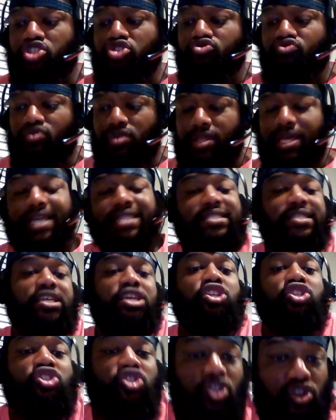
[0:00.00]
That's
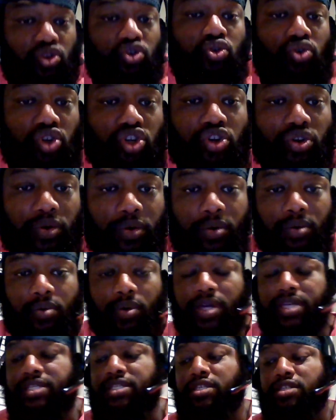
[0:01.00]
institutional
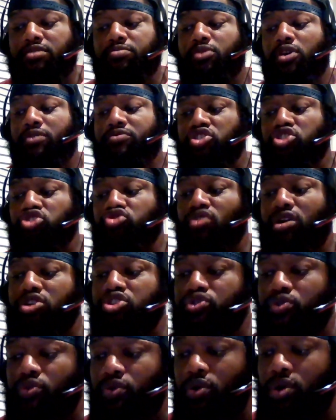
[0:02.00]
racism. You have
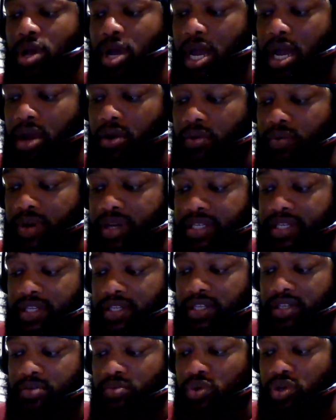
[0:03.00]
structural
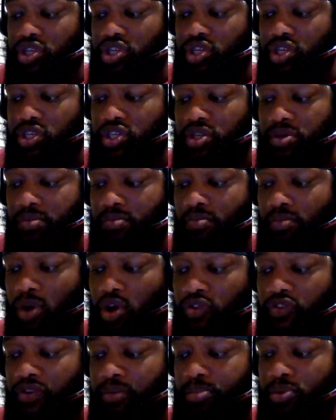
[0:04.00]
racism, which is
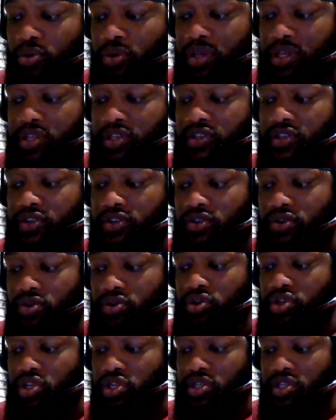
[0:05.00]
multiple
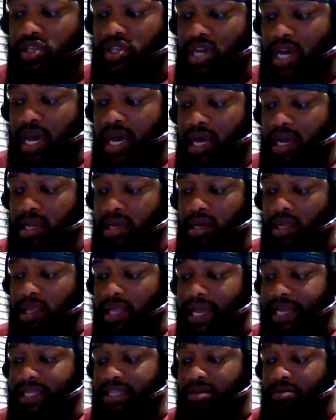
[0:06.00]
institutions
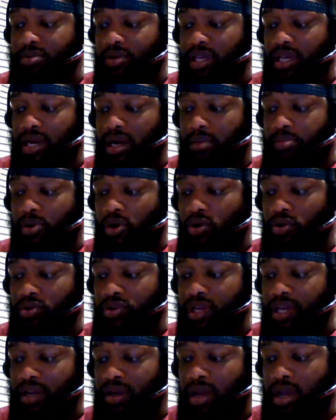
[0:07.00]
collectively
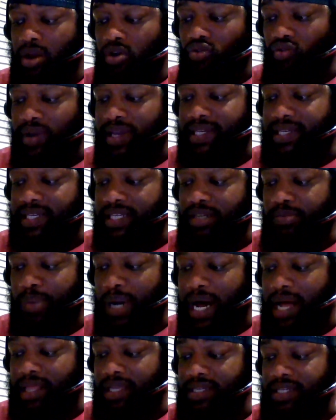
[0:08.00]
upholding racist
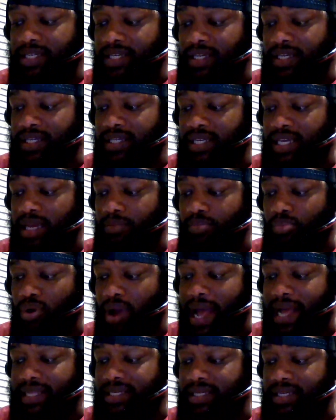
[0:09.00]
policies and
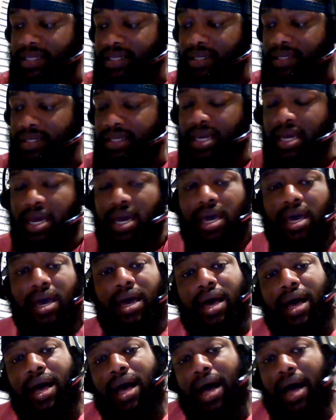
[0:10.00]
practices,
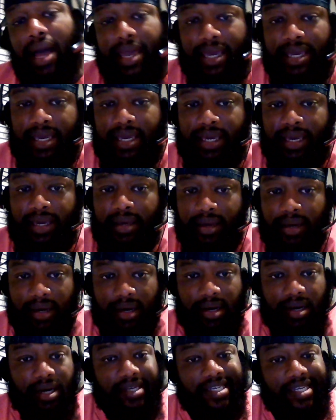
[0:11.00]
i.e.,
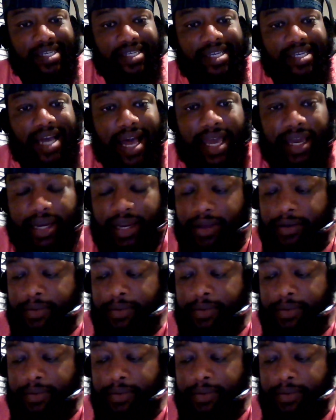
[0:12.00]
a society.